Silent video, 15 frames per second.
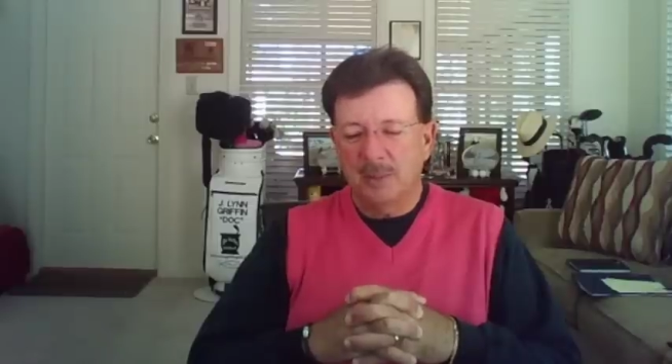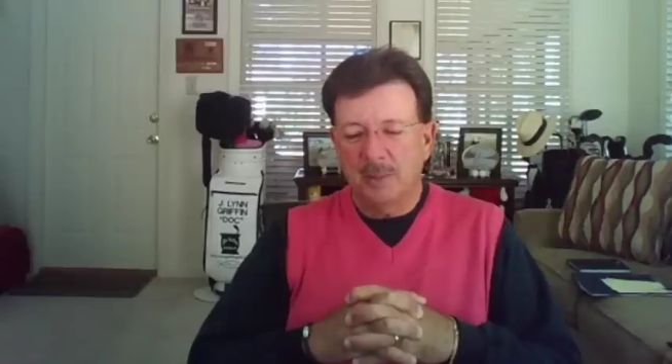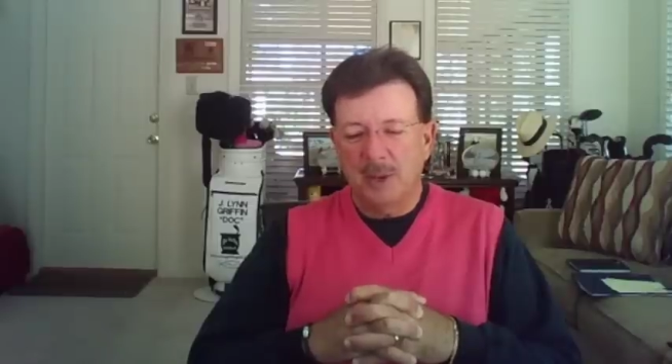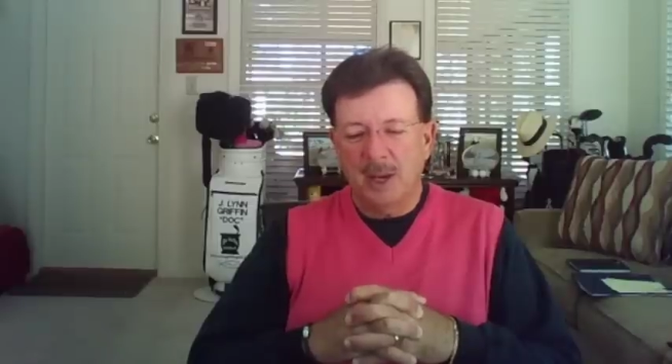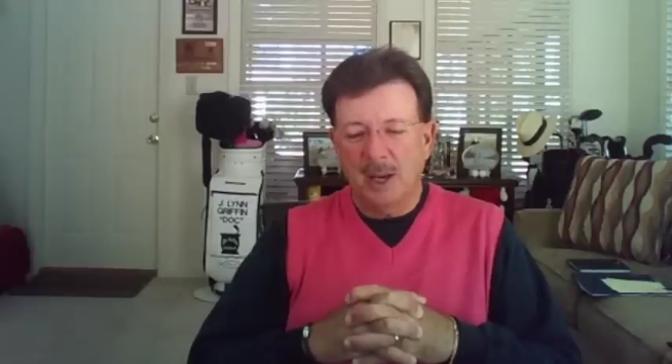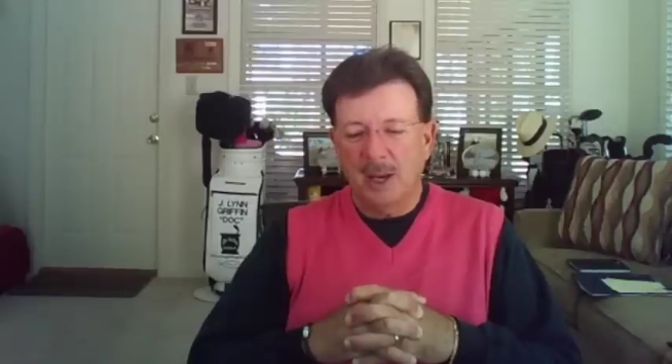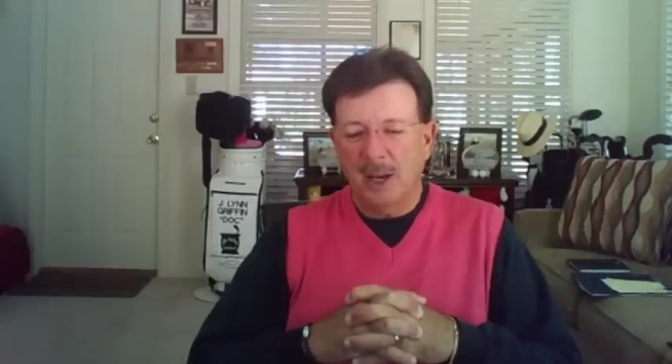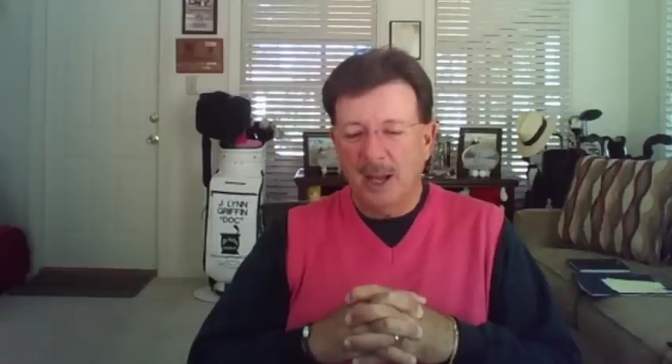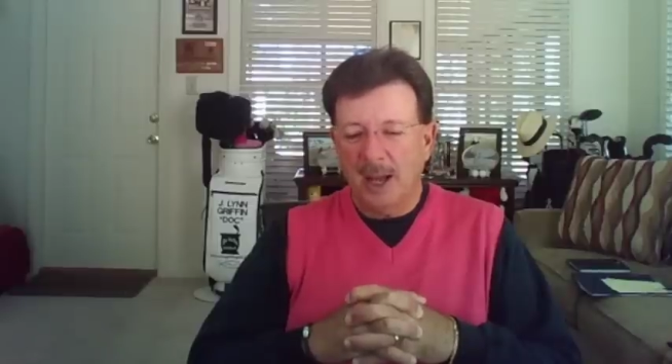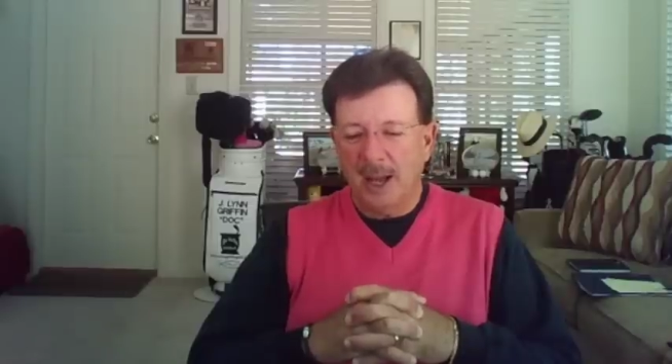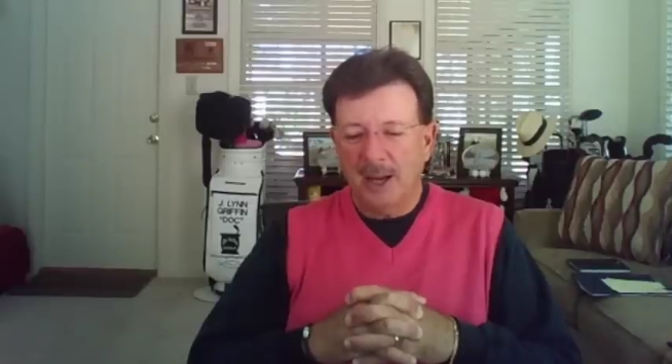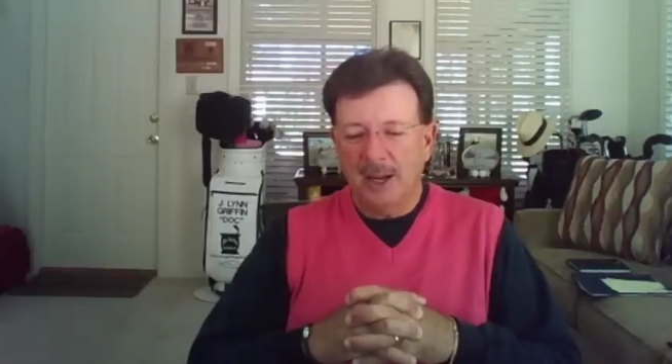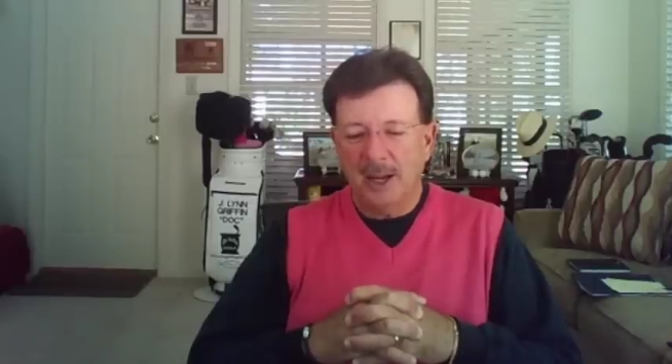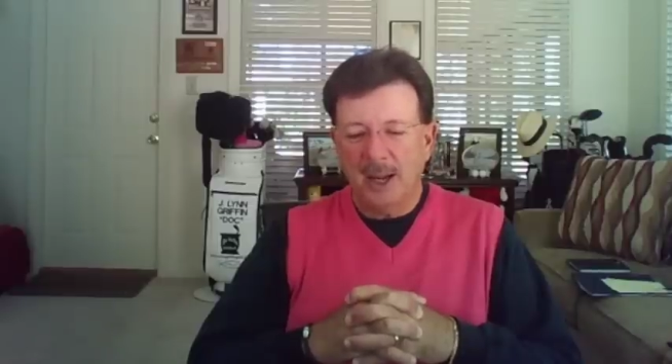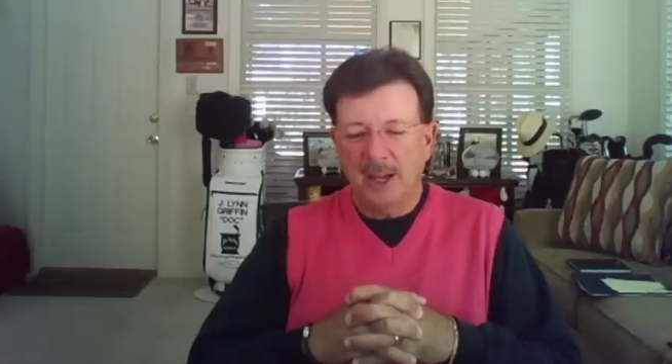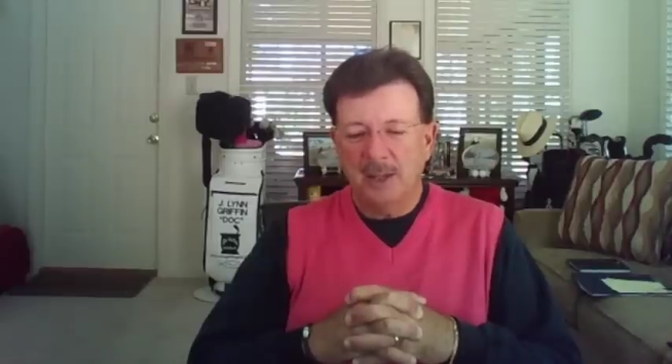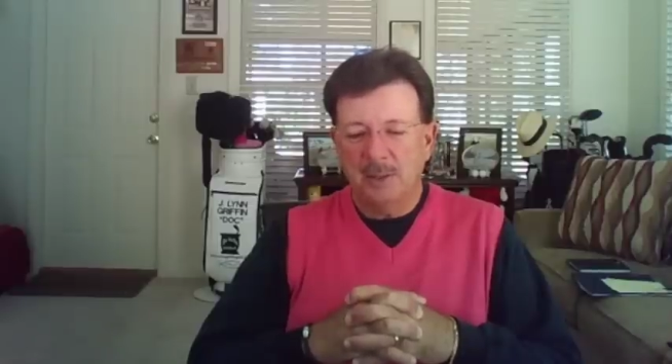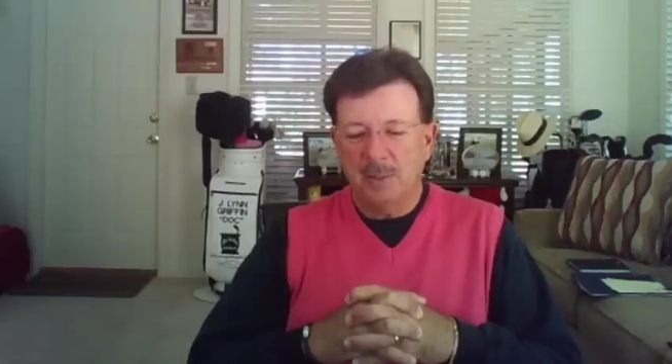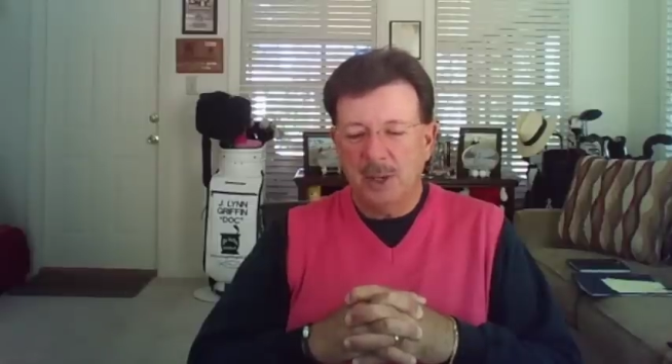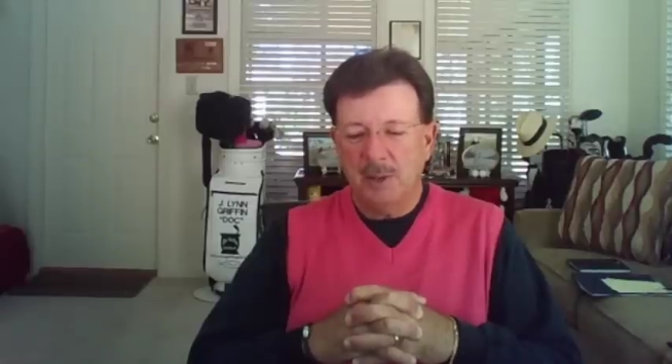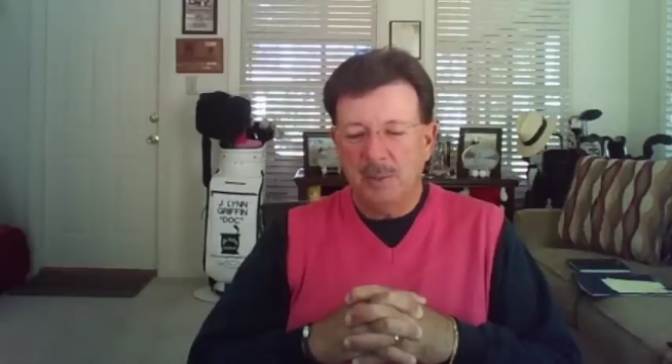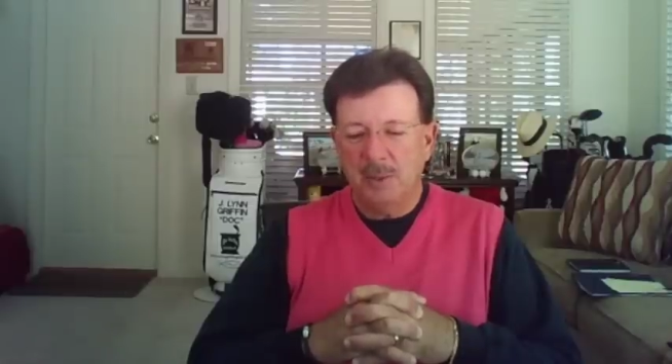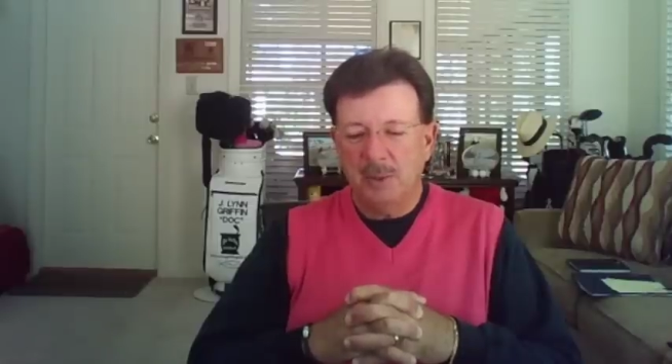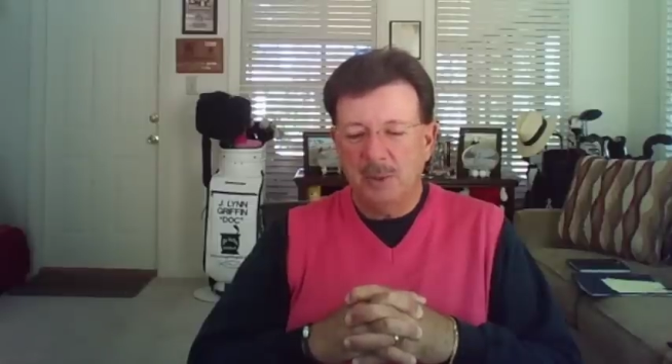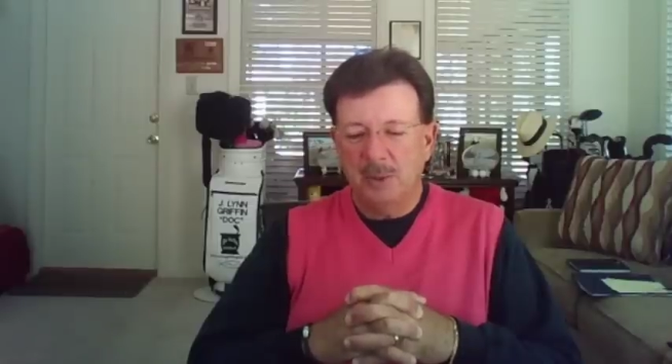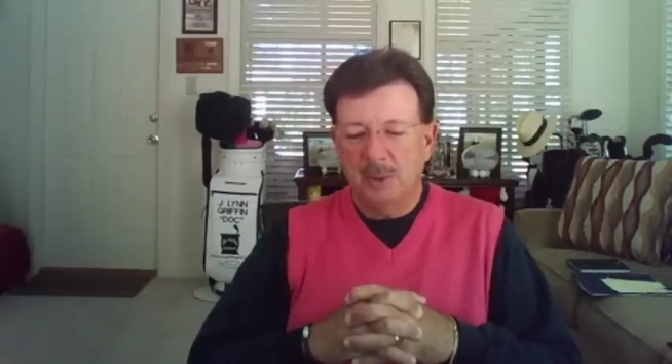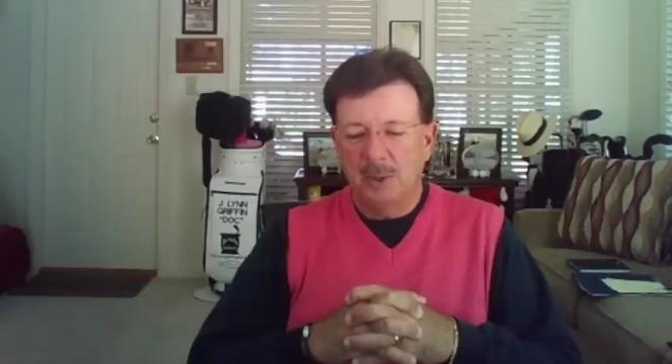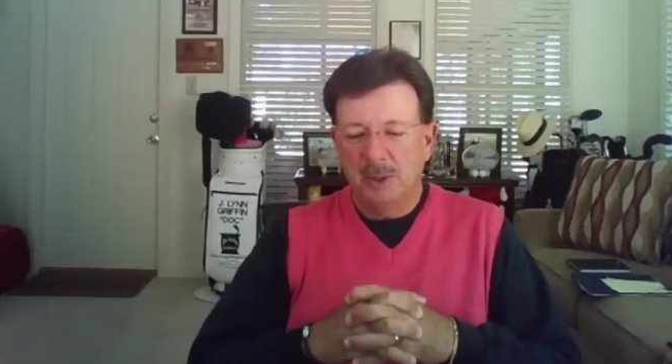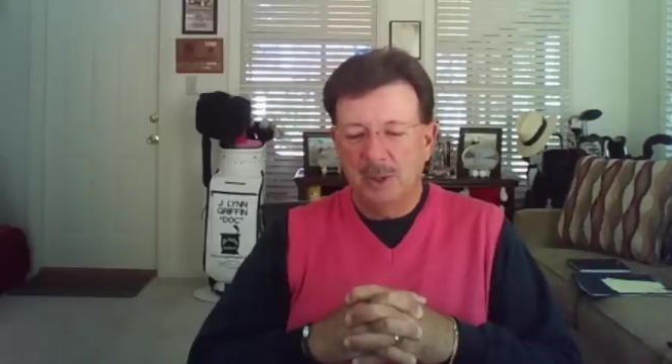Met a lot of nice people.